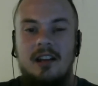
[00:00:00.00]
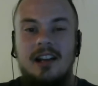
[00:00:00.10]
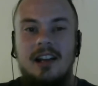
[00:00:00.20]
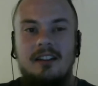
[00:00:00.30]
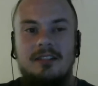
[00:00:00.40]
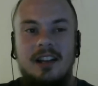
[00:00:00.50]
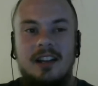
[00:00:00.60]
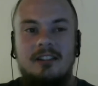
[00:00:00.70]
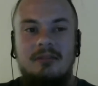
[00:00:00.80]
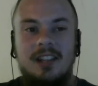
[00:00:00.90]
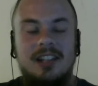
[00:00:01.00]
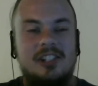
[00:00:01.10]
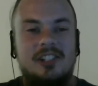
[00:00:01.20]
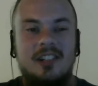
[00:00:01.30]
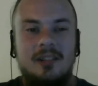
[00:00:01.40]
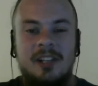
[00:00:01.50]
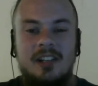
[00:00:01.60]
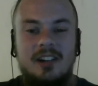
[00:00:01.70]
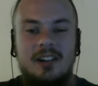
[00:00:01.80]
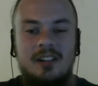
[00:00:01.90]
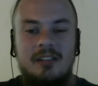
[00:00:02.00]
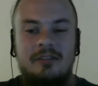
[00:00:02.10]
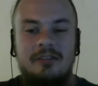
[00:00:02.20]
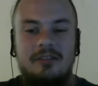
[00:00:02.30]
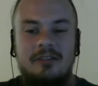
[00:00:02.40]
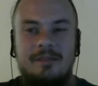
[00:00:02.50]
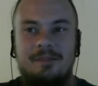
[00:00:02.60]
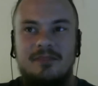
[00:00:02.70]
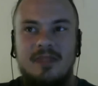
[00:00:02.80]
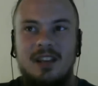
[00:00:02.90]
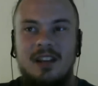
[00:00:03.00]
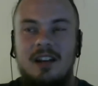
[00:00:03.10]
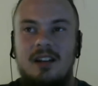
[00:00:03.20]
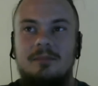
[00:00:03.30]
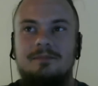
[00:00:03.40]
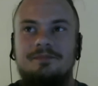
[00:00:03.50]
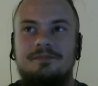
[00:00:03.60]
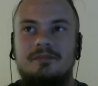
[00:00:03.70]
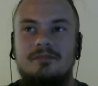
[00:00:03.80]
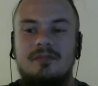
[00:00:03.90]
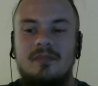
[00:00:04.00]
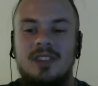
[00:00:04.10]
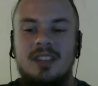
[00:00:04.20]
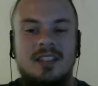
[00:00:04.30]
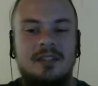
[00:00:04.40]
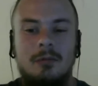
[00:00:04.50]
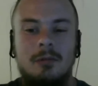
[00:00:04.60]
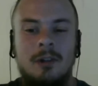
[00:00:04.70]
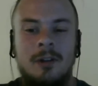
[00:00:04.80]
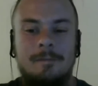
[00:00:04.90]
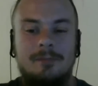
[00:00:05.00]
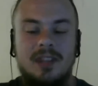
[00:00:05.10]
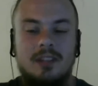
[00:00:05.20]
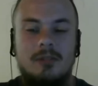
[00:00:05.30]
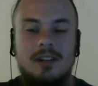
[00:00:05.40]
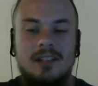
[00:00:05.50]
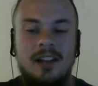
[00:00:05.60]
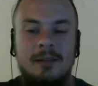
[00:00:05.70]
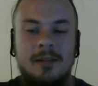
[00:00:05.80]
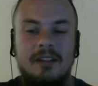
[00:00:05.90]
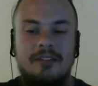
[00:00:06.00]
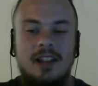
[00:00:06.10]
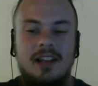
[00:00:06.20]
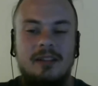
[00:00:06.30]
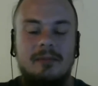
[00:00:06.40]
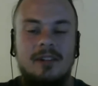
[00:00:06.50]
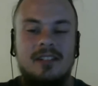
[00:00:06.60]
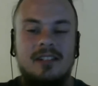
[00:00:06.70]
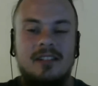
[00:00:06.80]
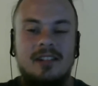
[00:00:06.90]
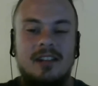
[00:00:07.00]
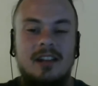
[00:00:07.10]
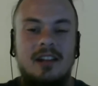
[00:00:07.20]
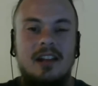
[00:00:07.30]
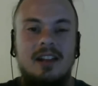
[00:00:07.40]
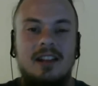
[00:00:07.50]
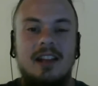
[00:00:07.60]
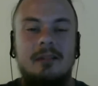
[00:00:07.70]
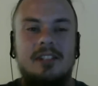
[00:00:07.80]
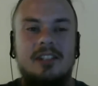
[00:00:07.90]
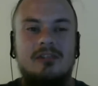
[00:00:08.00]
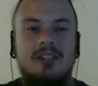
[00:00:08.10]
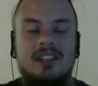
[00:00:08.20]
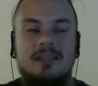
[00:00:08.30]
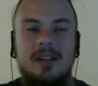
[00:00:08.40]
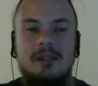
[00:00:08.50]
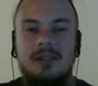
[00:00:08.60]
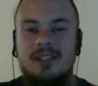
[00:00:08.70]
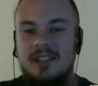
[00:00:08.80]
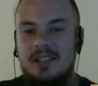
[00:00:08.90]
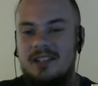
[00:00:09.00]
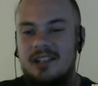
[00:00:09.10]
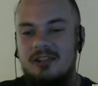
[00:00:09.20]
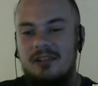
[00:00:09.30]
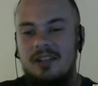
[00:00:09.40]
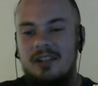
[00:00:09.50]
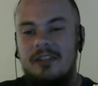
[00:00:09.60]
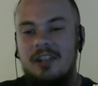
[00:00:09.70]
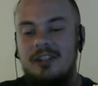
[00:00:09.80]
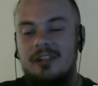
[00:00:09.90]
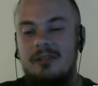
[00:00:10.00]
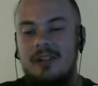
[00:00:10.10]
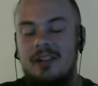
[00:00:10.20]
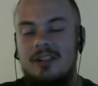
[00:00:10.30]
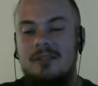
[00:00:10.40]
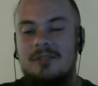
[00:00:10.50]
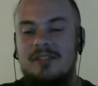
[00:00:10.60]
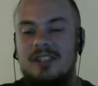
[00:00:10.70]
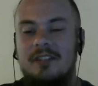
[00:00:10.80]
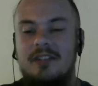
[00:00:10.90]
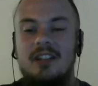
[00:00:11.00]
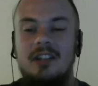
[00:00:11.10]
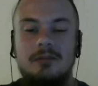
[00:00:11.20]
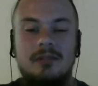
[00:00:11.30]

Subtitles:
kind of like the religious element of the Civil War quest line, but I feel like it wasn't, like it was addressed, but it wasn't a central enough issue in terms of stuff that you